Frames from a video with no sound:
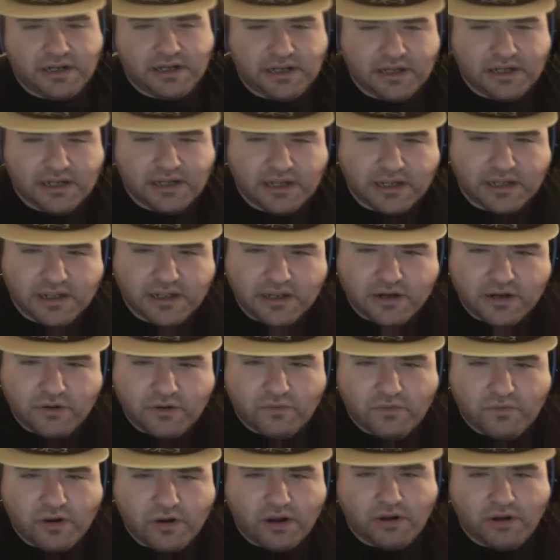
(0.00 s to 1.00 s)

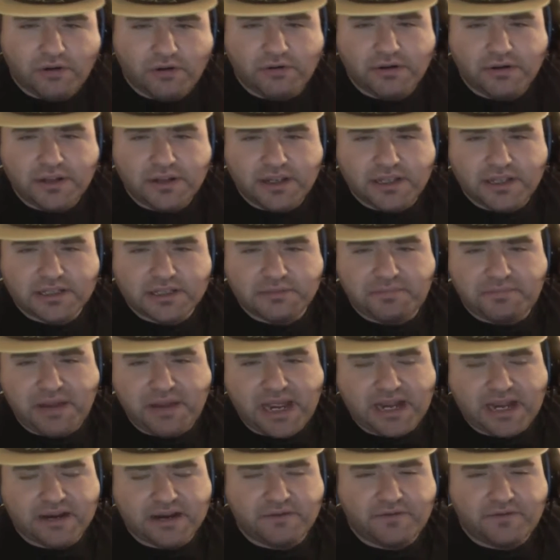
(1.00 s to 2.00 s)
Whoa,
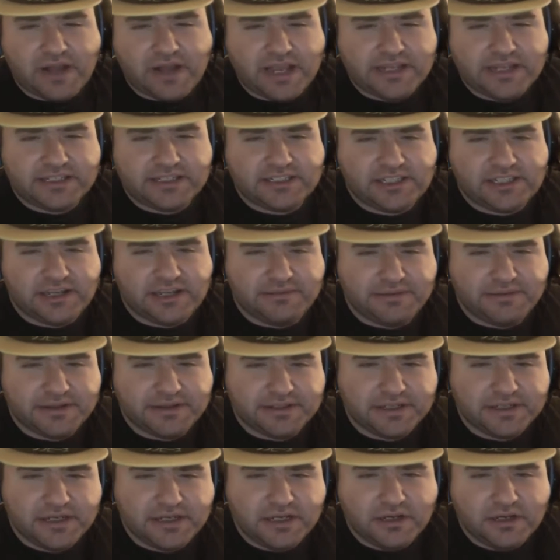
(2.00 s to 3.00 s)
it's a pack of ice
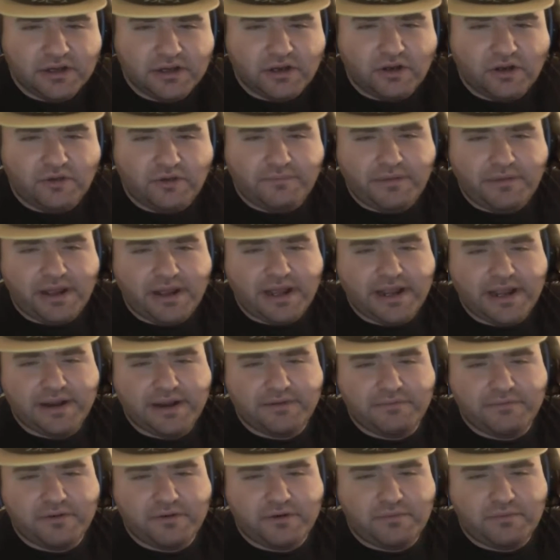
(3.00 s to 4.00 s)
demons. Oh
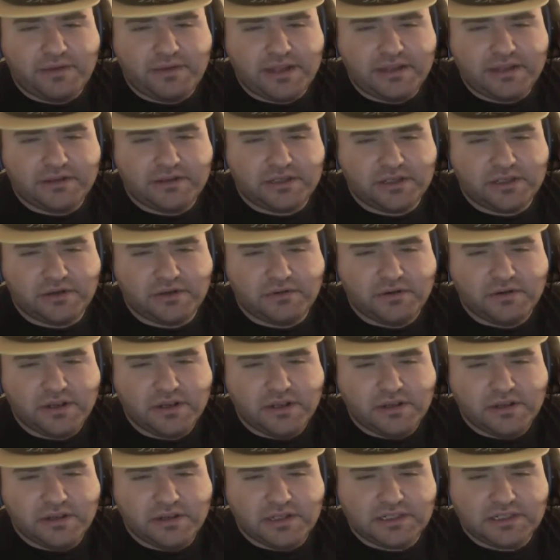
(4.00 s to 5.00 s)
my, run away, you
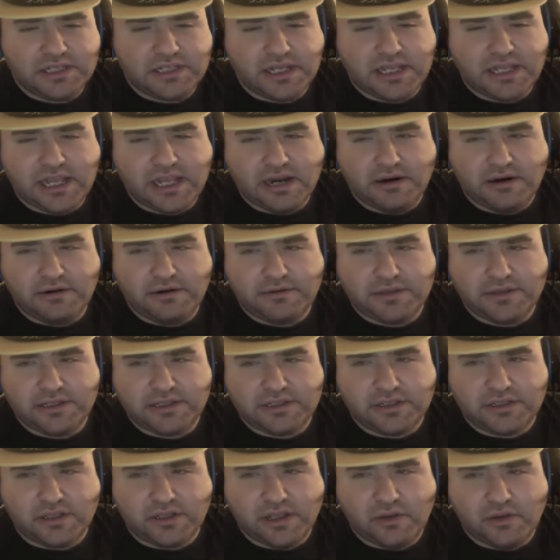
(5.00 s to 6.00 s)
two. Let's take care
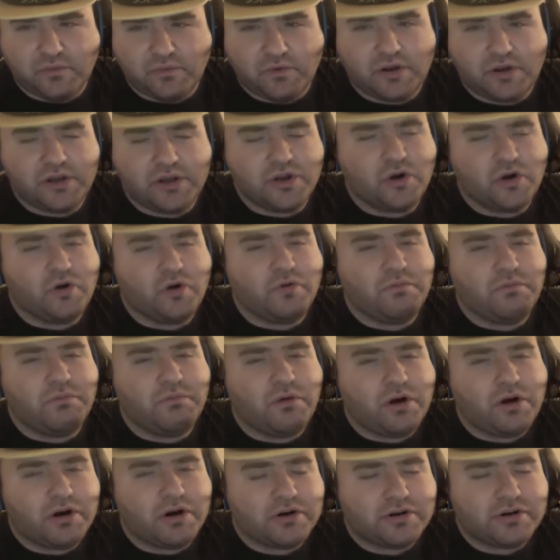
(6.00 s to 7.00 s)
of this all at once.
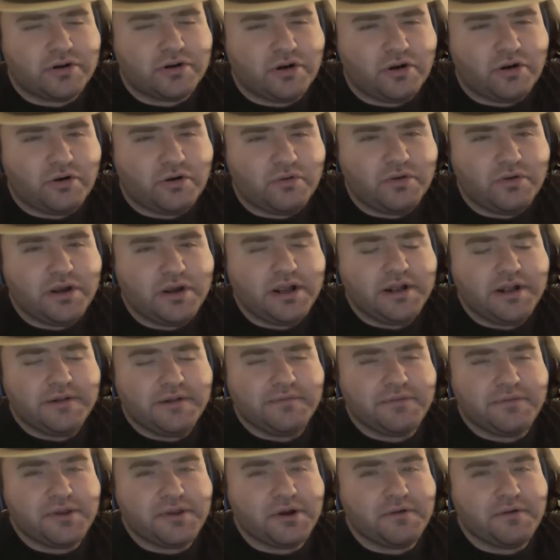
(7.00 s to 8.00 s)
Yo, Marco
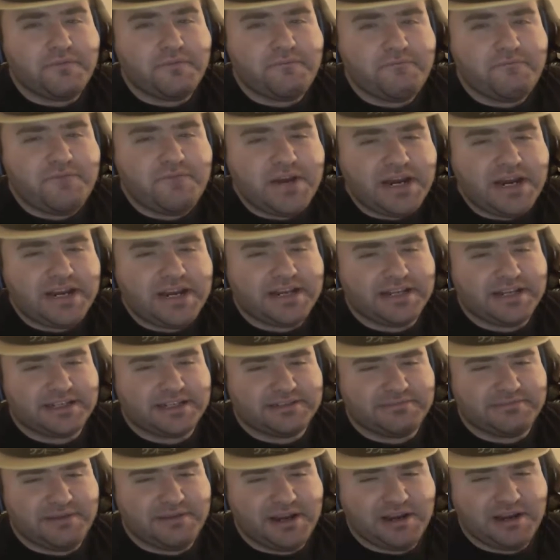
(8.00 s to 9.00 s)
the
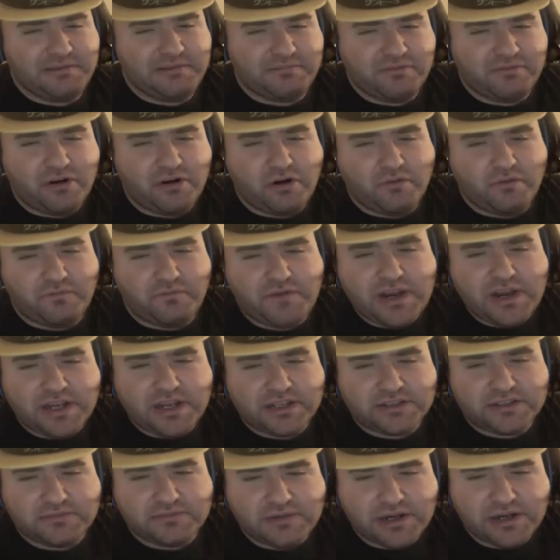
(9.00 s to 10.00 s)
Phoenix, man. Bro,
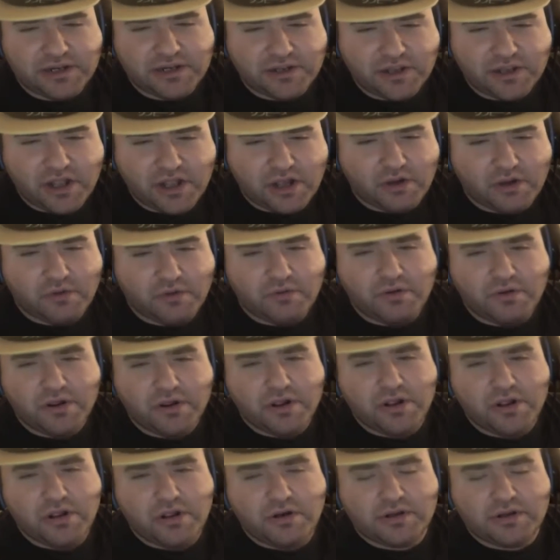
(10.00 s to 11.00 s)
Phoenix is ready to
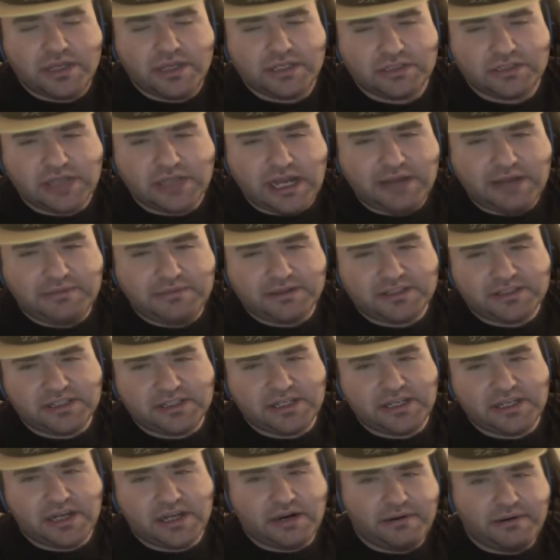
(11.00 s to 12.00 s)
go. Okay, so
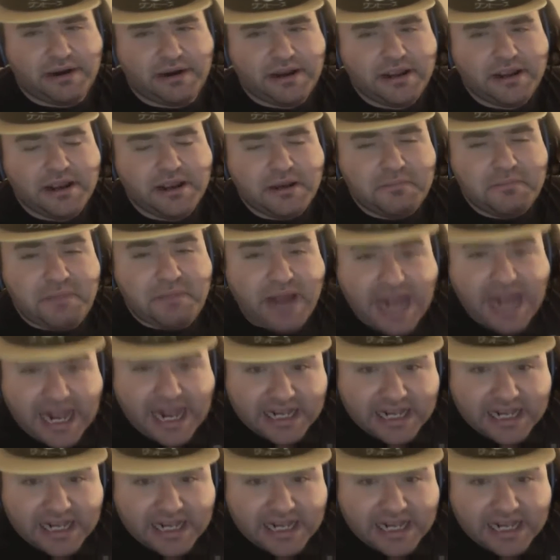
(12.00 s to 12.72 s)
obviously, all right,